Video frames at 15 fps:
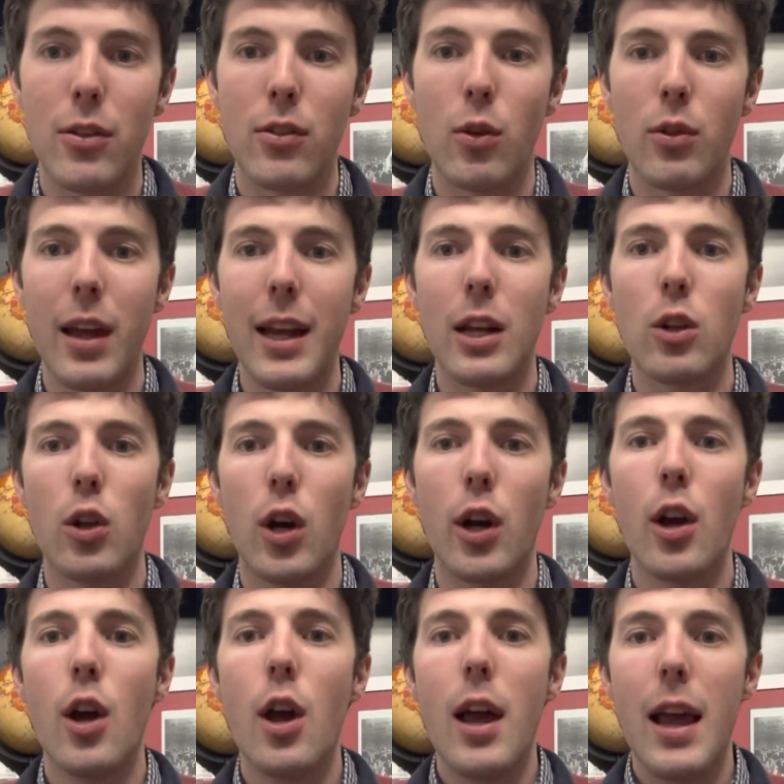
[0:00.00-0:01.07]
So take a
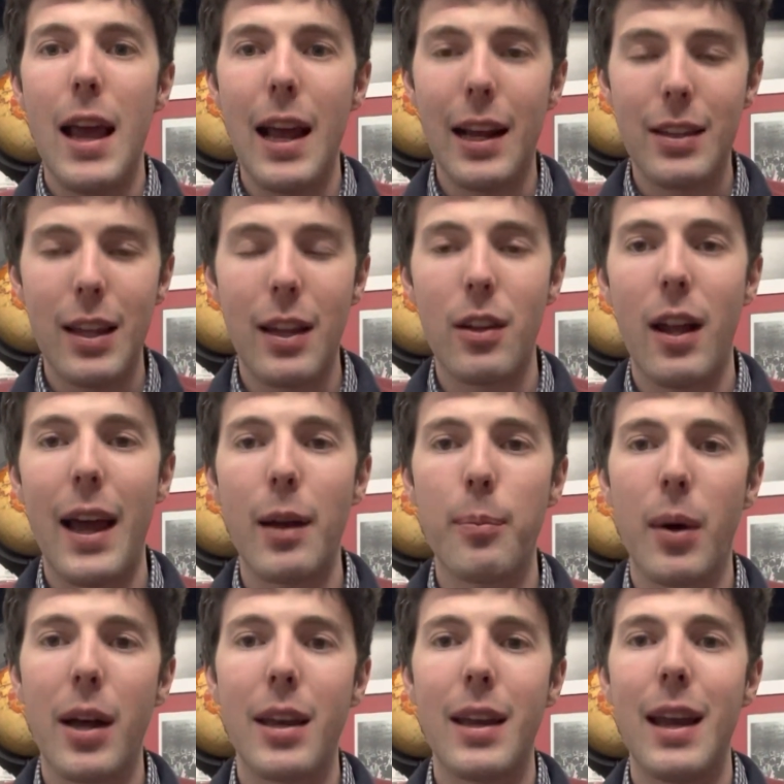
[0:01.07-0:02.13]
look, hit that like
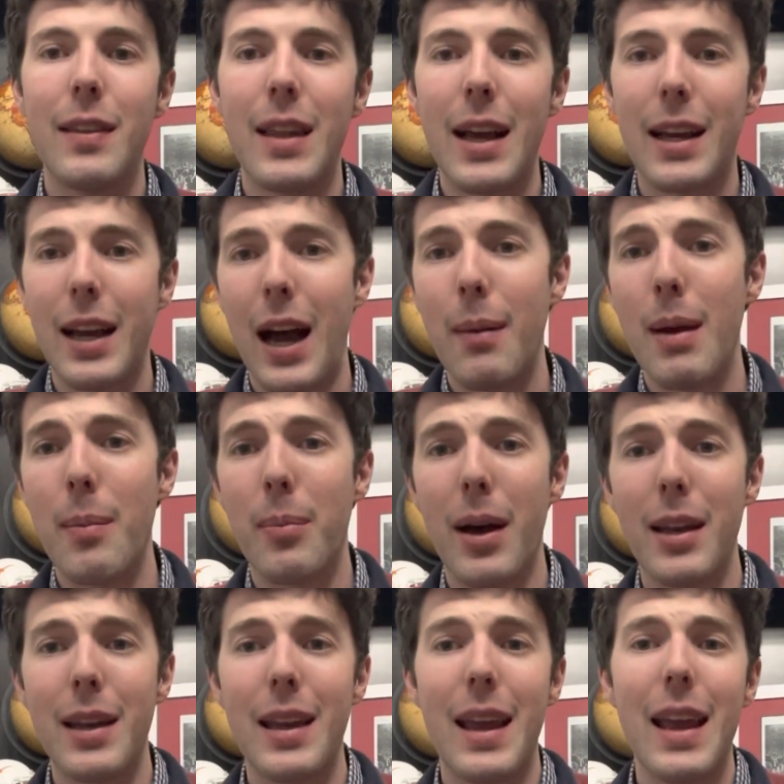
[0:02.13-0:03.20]
button, hit that comment
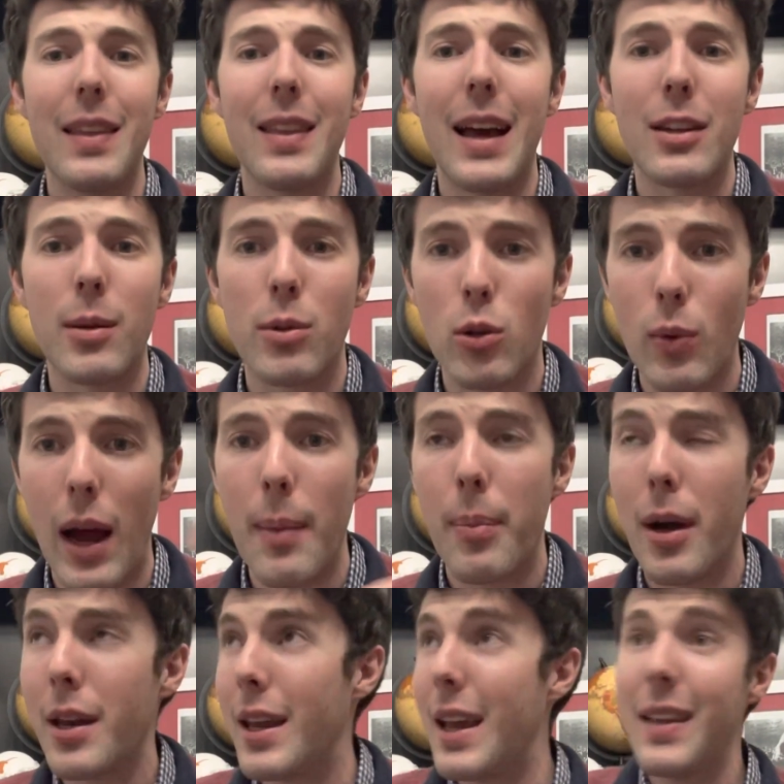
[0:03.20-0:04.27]
button, hit that subscribe
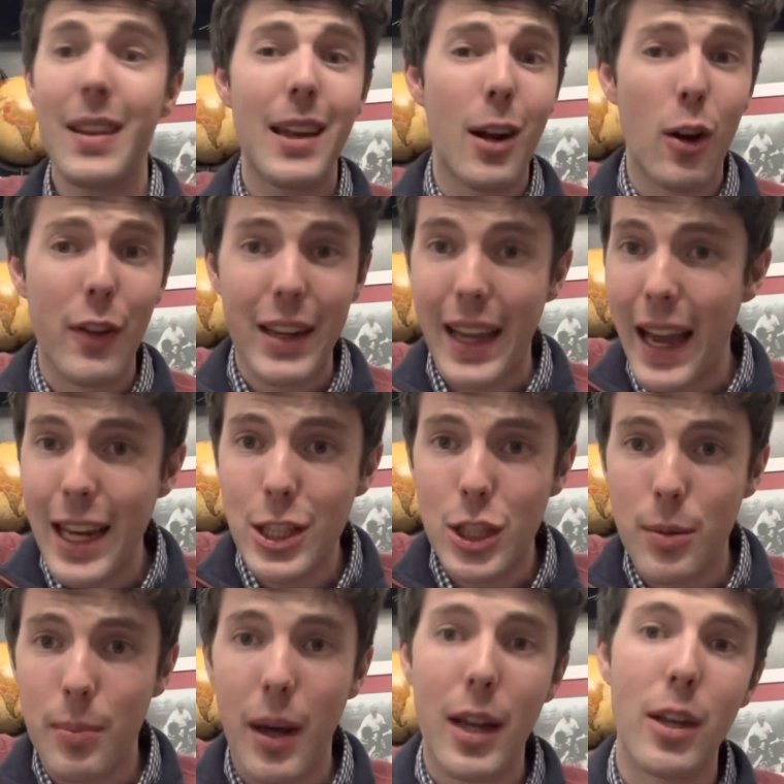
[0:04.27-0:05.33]
button, and hit that
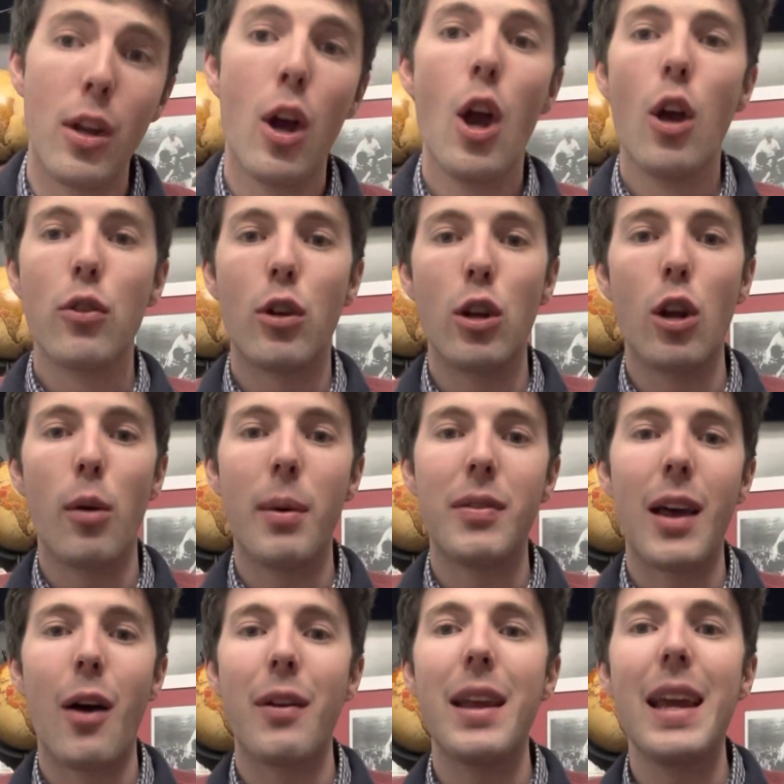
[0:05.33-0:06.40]
notification button so you don't miss
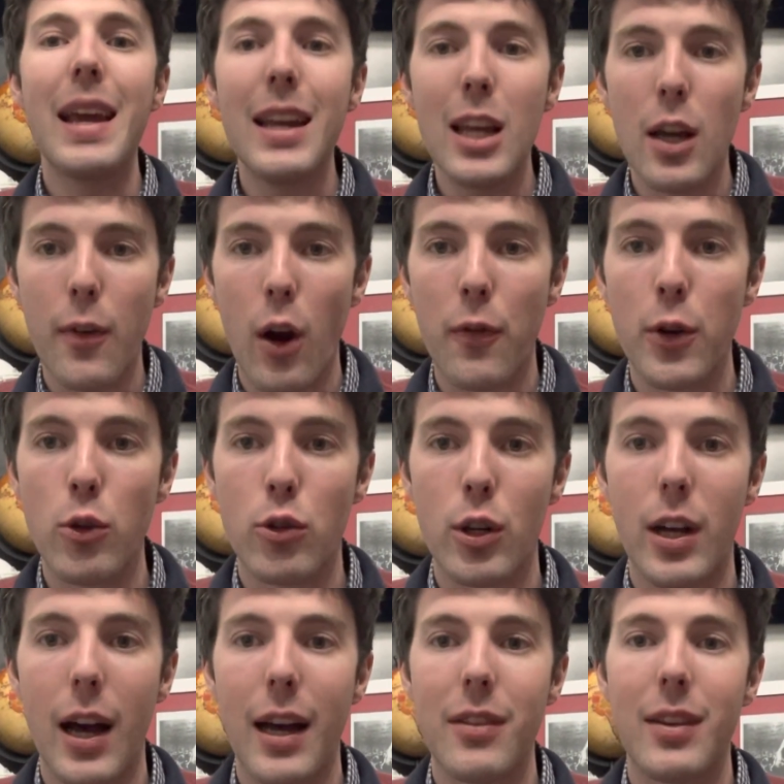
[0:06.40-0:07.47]
out on any of our future
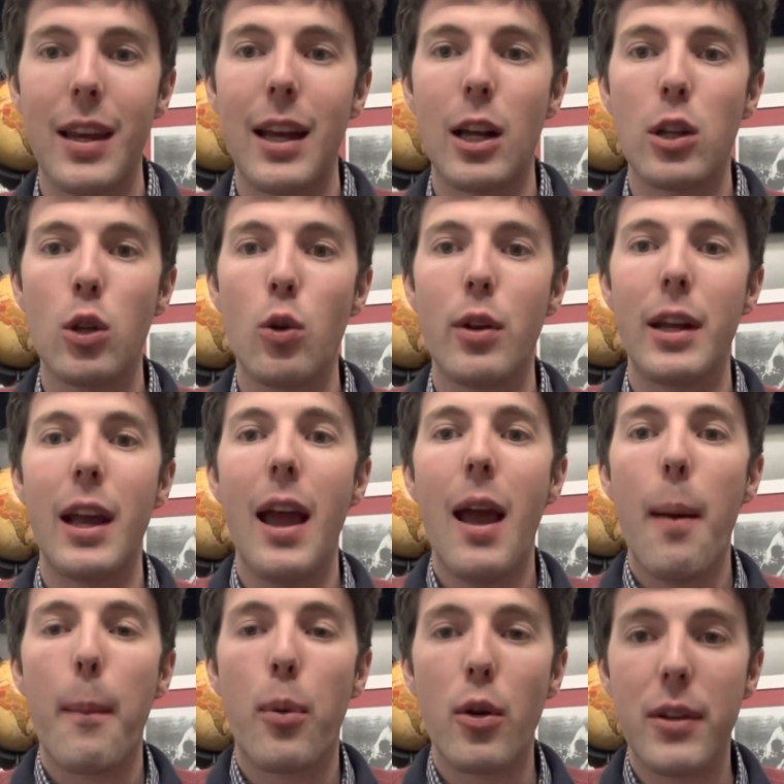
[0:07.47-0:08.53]
content, including
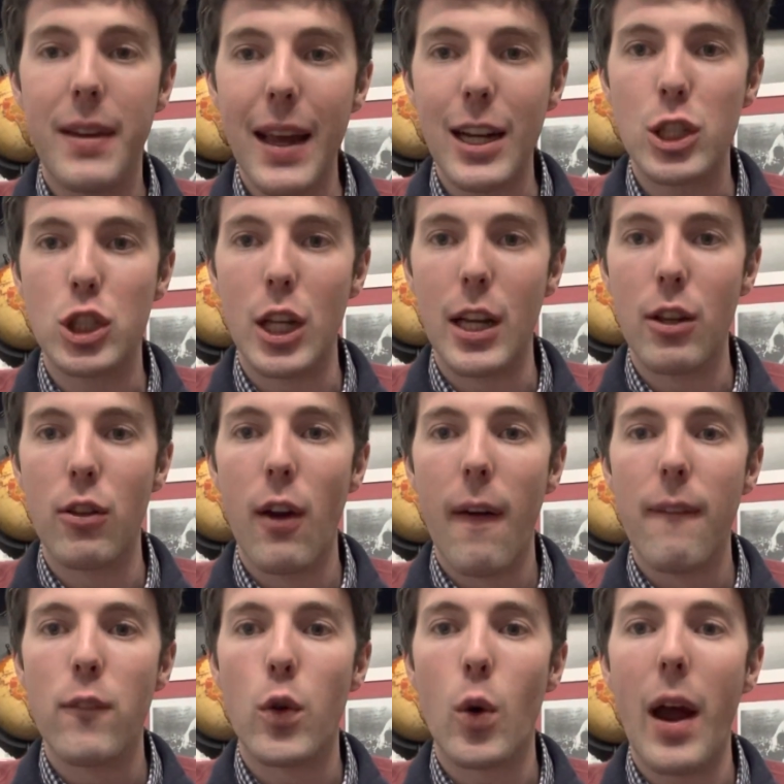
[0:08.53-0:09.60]
predictions
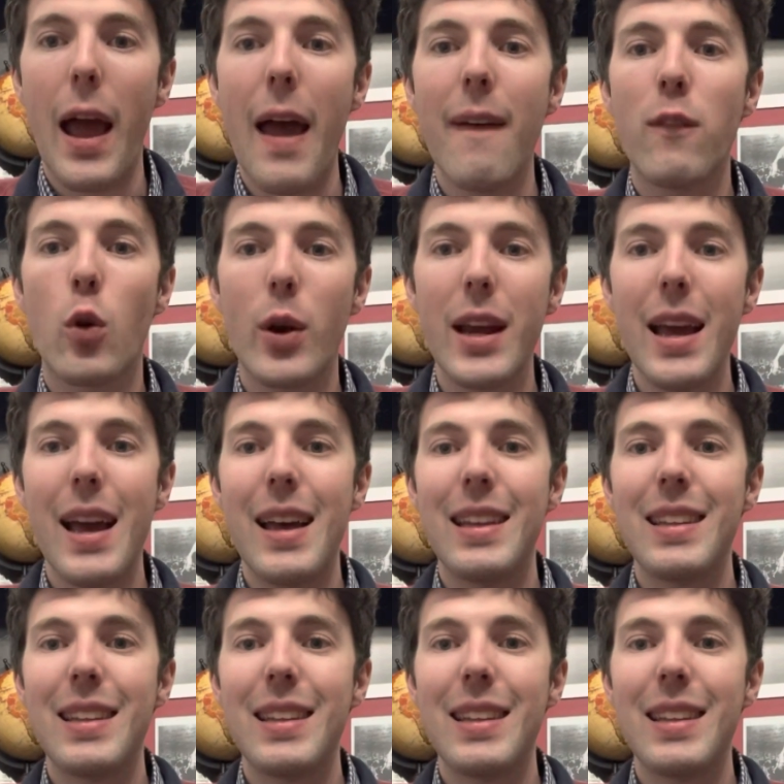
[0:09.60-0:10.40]
for every